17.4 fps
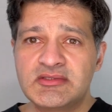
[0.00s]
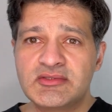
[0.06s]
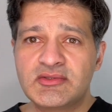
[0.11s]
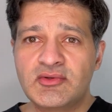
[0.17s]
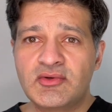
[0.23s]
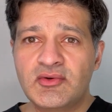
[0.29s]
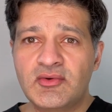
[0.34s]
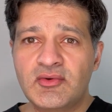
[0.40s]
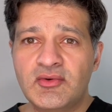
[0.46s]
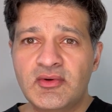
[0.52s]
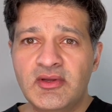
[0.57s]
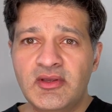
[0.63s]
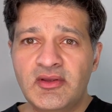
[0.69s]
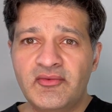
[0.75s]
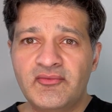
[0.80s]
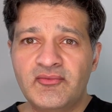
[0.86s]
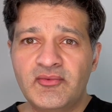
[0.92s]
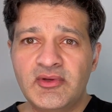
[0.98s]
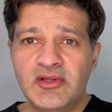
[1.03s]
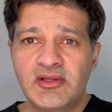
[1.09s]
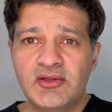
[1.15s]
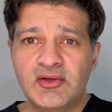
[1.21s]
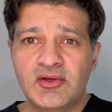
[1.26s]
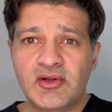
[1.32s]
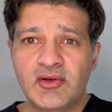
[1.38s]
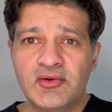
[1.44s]
So if we
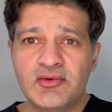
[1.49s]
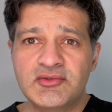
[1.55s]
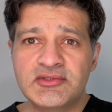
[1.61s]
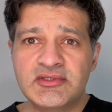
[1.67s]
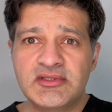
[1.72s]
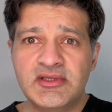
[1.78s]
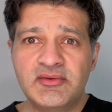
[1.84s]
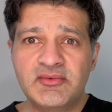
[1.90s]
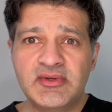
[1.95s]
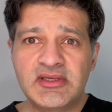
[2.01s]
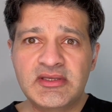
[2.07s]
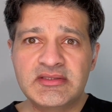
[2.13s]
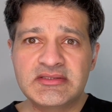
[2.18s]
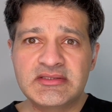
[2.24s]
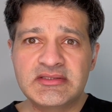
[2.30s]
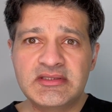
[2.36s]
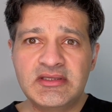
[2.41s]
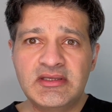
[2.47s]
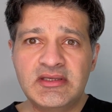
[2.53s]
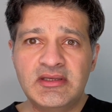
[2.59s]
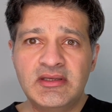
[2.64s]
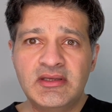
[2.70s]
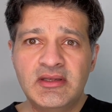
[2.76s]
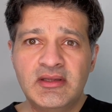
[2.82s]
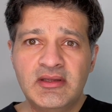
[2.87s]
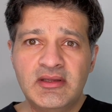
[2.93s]
look closely, we can
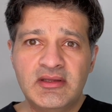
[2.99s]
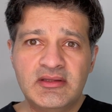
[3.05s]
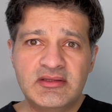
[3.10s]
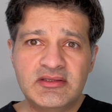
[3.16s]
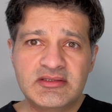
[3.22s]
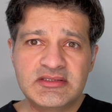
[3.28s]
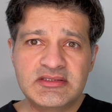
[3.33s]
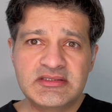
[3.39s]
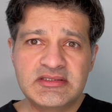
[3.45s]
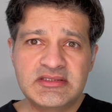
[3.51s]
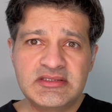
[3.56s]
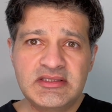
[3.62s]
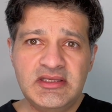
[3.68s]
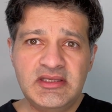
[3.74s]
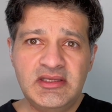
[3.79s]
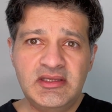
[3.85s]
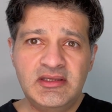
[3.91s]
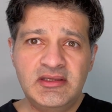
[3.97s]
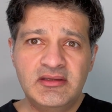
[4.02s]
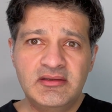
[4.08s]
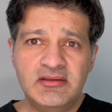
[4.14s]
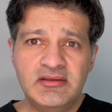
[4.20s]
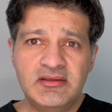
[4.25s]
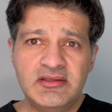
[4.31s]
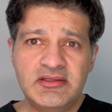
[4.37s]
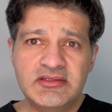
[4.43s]
see the C
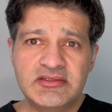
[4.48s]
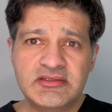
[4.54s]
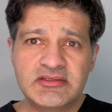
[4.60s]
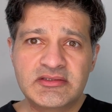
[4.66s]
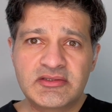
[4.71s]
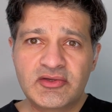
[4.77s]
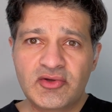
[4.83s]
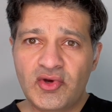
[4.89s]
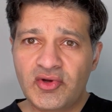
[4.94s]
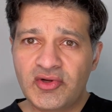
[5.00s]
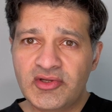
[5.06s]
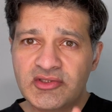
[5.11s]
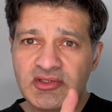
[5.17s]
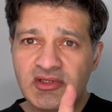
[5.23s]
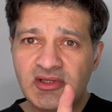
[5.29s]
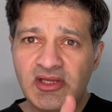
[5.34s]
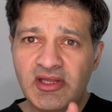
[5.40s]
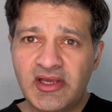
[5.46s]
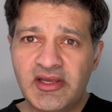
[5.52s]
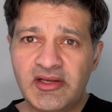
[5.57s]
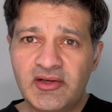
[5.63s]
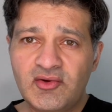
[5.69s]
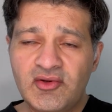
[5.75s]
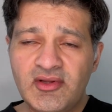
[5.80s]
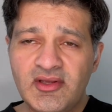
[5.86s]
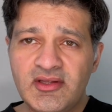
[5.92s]
has got a line
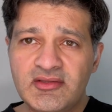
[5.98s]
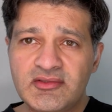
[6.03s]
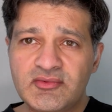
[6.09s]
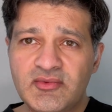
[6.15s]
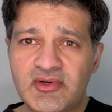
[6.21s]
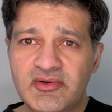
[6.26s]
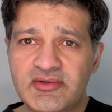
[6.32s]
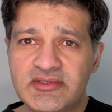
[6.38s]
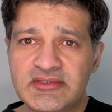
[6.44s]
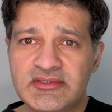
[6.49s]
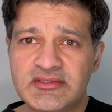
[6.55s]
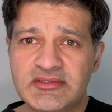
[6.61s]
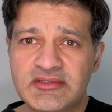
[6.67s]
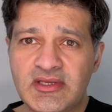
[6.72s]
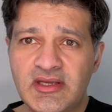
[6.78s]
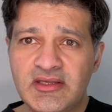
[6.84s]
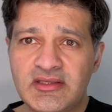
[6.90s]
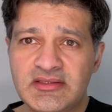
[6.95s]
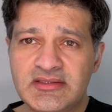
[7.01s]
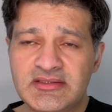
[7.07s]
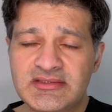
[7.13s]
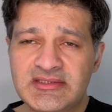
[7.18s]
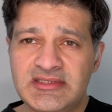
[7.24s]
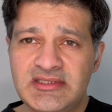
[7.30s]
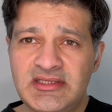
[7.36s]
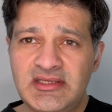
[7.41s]
on it, whereas the
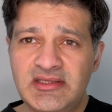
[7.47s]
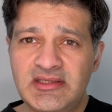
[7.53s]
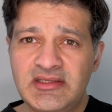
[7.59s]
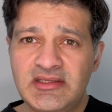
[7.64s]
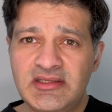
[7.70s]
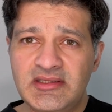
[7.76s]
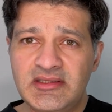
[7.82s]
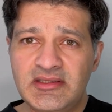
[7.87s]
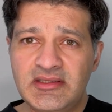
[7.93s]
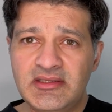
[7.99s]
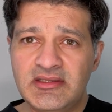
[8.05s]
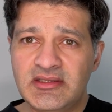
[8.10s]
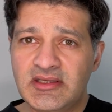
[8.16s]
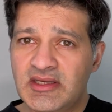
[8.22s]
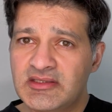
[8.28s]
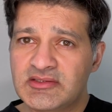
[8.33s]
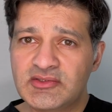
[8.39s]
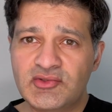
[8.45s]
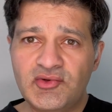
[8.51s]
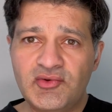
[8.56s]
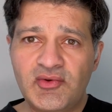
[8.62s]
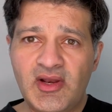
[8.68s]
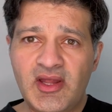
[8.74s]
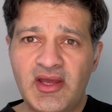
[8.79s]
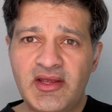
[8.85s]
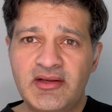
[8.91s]
T has no
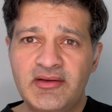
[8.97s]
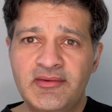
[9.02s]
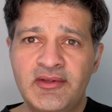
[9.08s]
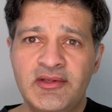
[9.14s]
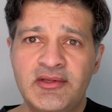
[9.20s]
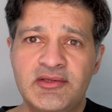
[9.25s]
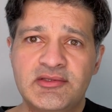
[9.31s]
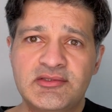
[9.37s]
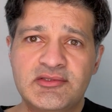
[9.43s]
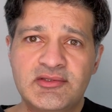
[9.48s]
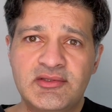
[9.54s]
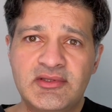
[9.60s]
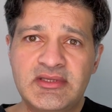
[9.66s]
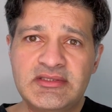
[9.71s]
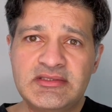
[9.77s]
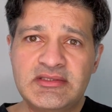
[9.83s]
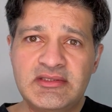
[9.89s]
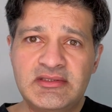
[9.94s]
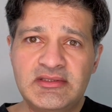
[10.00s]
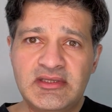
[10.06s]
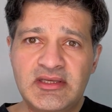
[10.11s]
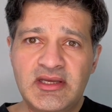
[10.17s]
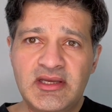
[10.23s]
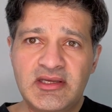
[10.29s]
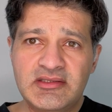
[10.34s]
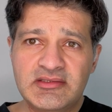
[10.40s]
line. So this
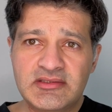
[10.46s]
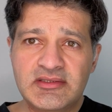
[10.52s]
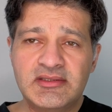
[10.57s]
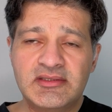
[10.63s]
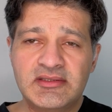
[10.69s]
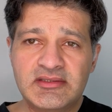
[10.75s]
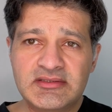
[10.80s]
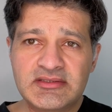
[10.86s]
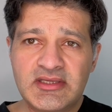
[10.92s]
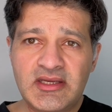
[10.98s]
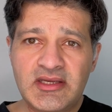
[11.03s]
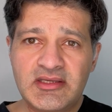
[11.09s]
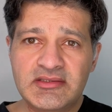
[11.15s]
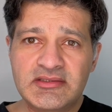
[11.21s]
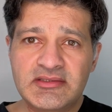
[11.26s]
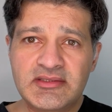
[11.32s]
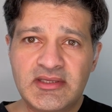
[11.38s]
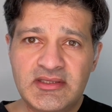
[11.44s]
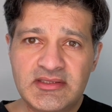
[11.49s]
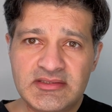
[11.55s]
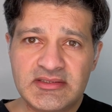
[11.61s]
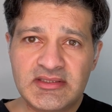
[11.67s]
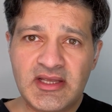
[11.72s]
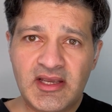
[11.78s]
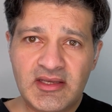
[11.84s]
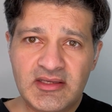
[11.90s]
indicates that the test is
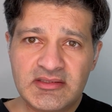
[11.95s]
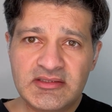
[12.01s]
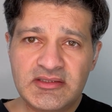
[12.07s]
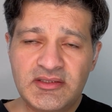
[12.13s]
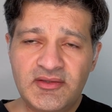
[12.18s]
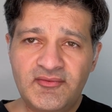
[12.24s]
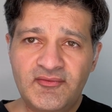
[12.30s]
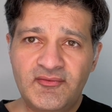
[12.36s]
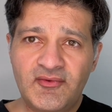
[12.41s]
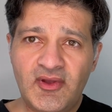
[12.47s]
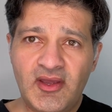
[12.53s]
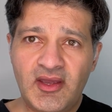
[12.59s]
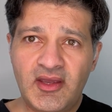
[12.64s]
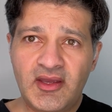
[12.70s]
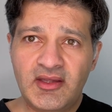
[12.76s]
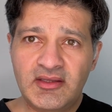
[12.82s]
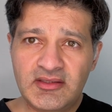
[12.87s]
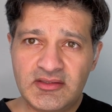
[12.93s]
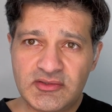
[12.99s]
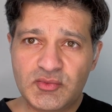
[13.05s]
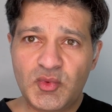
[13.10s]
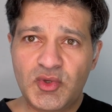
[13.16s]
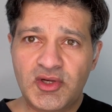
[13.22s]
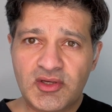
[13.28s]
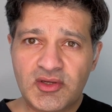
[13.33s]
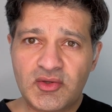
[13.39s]
negative and has
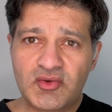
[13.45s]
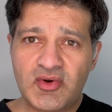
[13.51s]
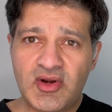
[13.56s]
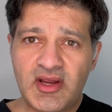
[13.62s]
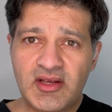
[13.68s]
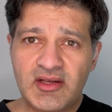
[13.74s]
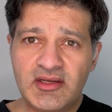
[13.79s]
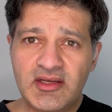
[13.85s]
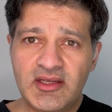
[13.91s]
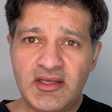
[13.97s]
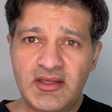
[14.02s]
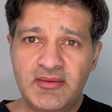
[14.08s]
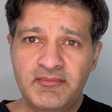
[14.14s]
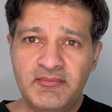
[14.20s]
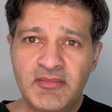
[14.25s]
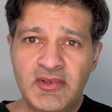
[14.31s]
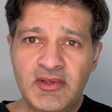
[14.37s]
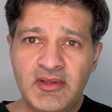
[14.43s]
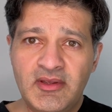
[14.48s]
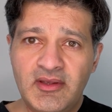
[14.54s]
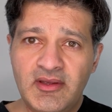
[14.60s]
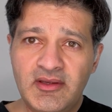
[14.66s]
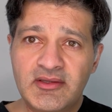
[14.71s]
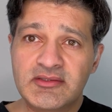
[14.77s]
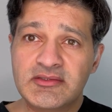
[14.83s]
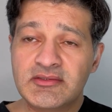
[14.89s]
worked correctly.
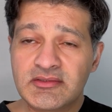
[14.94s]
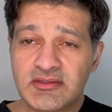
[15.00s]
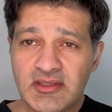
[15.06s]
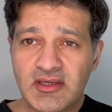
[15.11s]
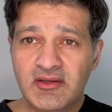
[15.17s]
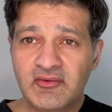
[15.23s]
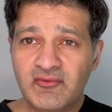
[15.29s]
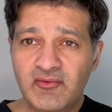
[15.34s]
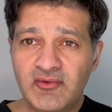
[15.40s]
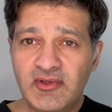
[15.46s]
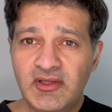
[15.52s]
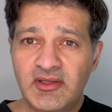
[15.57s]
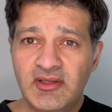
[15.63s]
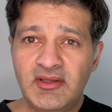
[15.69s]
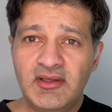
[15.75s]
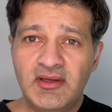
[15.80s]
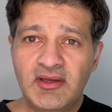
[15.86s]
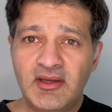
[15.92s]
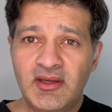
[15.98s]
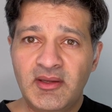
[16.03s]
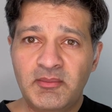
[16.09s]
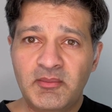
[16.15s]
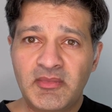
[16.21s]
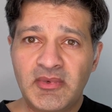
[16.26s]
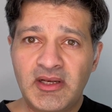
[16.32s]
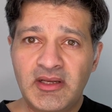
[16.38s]
So thankfully,
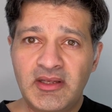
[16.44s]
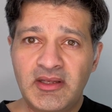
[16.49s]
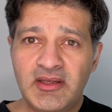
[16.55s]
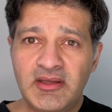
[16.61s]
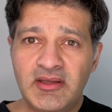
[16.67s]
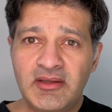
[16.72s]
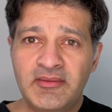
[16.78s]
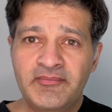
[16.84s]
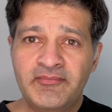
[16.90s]
I'm clear.